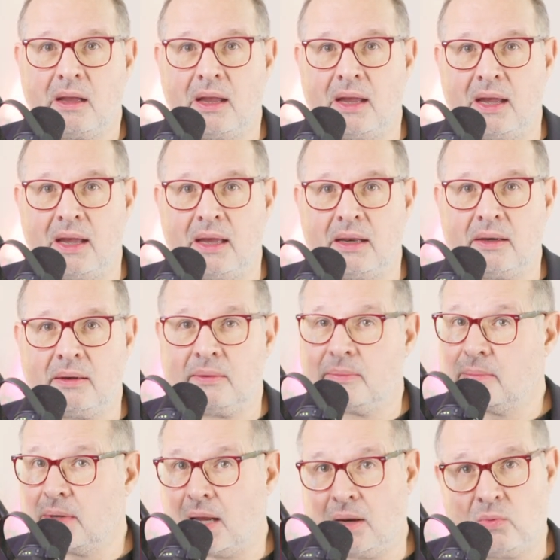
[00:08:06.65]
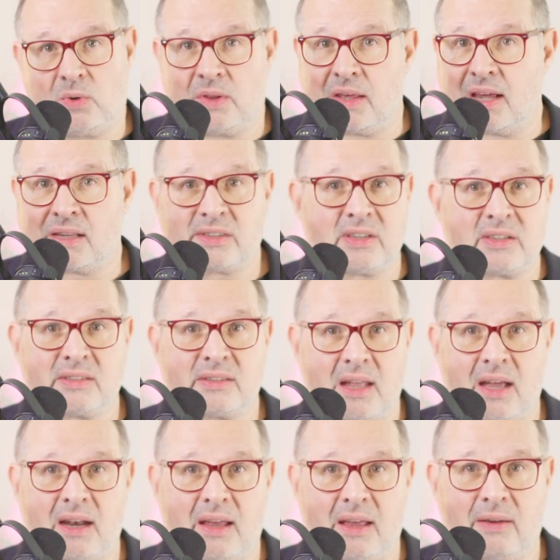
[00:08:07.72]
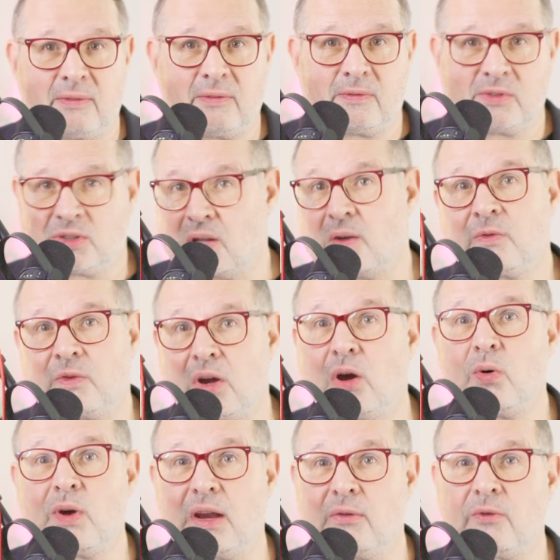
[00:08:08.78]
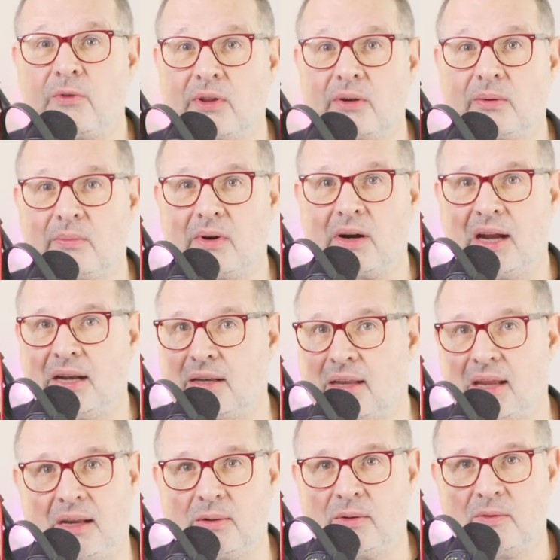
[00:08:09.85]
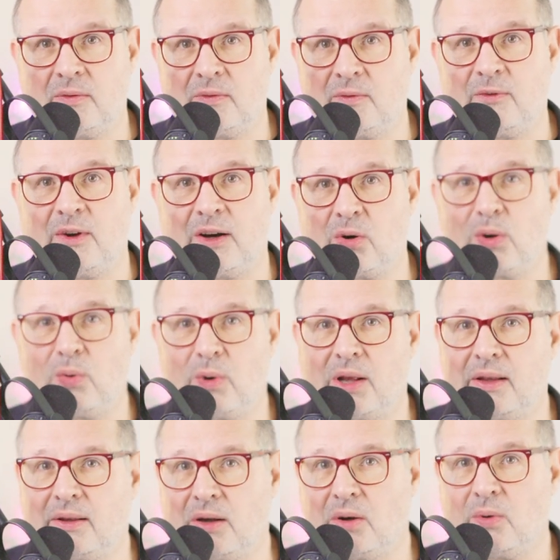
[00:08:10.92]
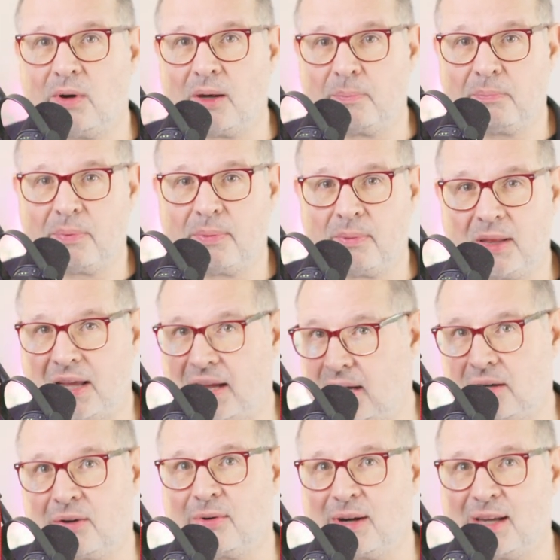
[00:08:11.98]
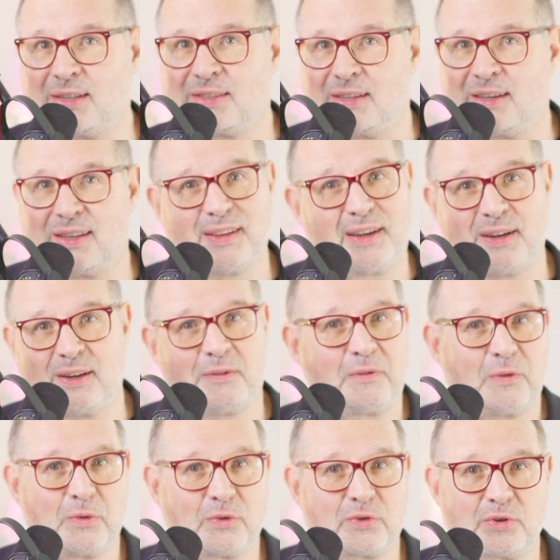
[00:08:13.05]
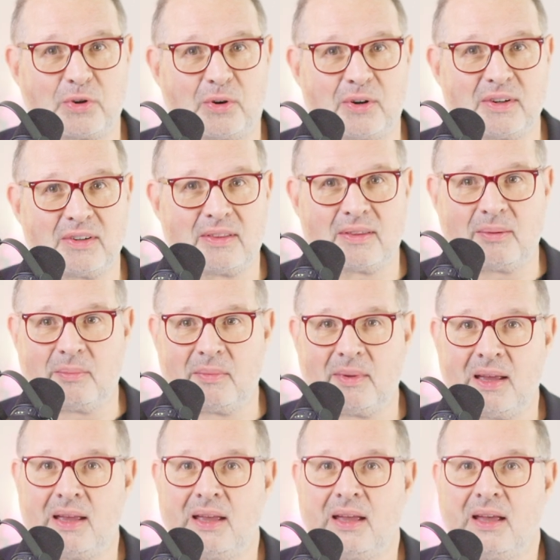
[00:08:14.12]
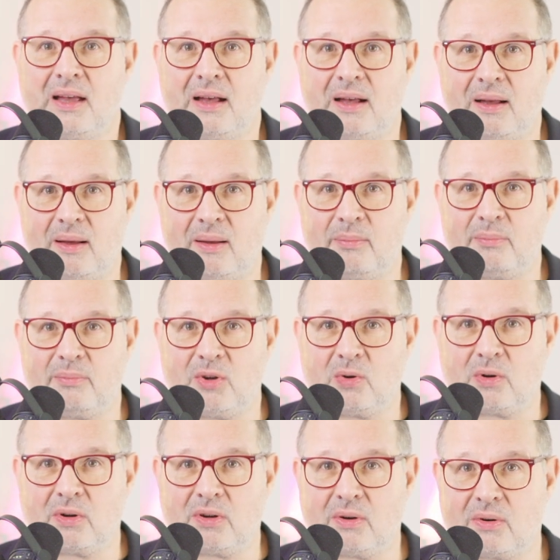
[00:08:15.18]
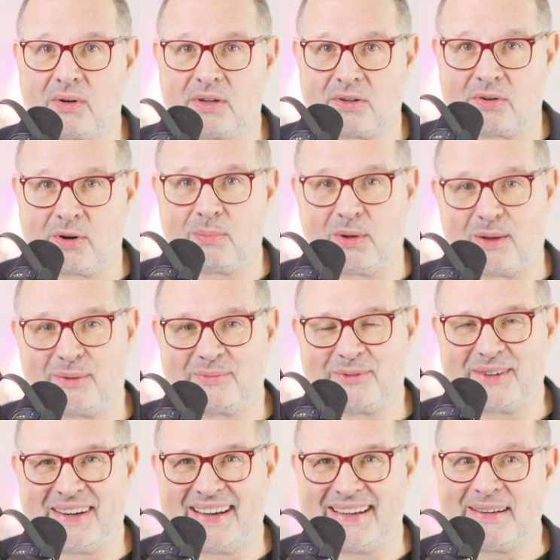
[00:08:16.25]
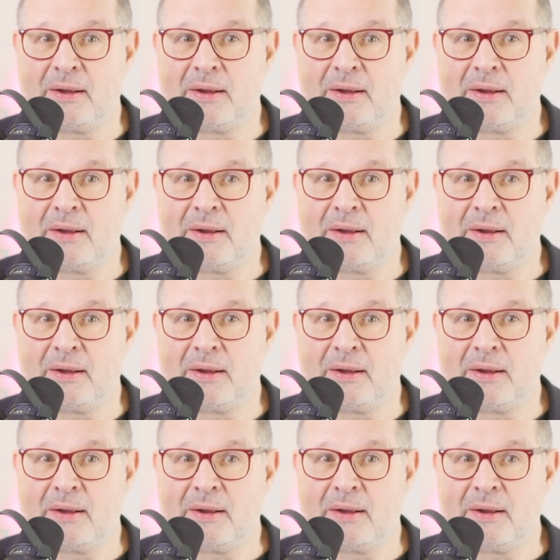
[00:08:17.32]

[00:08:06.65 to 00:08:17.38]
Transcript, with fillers: And, and with assets that have stuff going for them, right? They could very well go up like crazy. And then if you're shorted them, um, you're, you're in trouble, right?